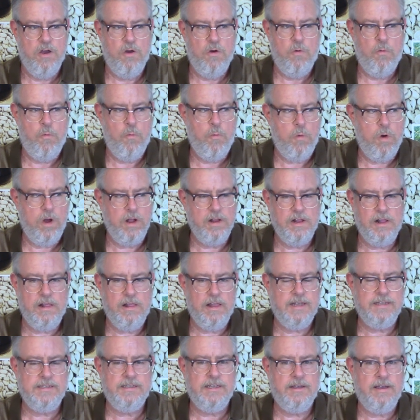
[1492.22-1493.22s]
one
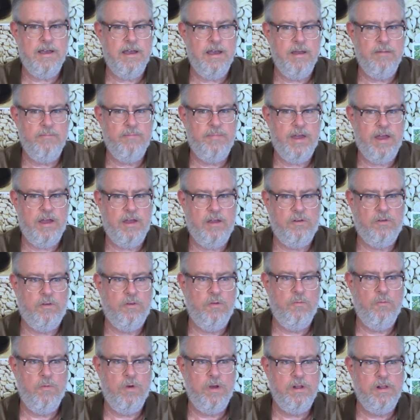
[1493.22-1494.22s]
classic compound,
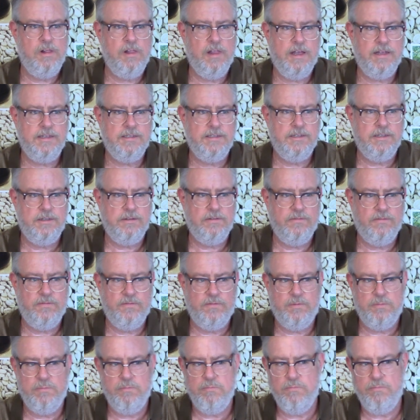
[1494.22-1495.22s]
one class
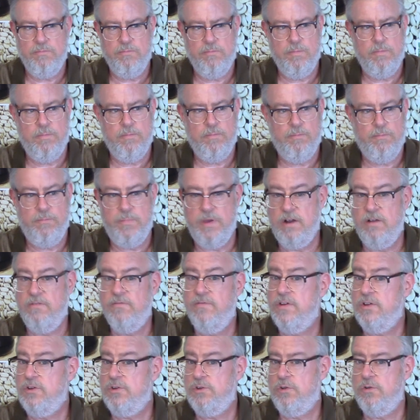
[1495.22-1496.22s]
of
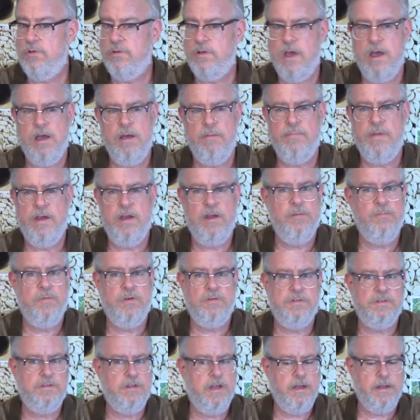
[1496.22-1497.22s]
beneficial compound
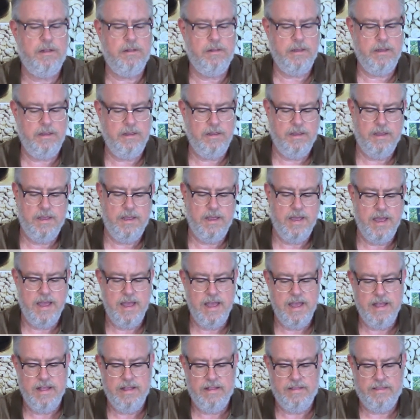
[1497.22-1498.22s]
most likely,
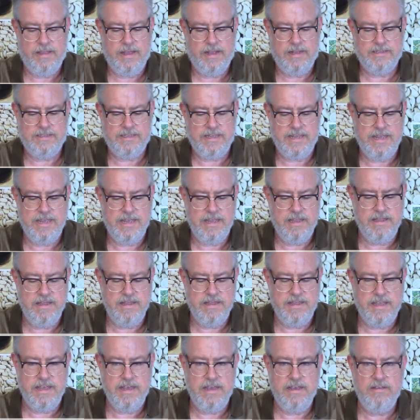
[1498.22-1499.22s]
that's
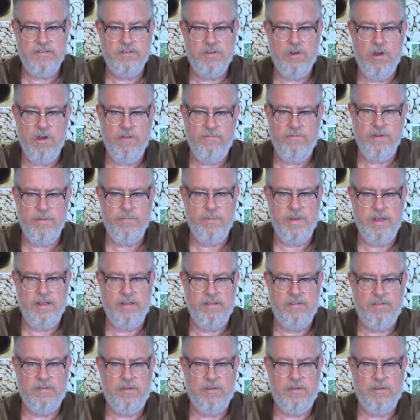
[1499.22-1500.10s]
in these coffee beans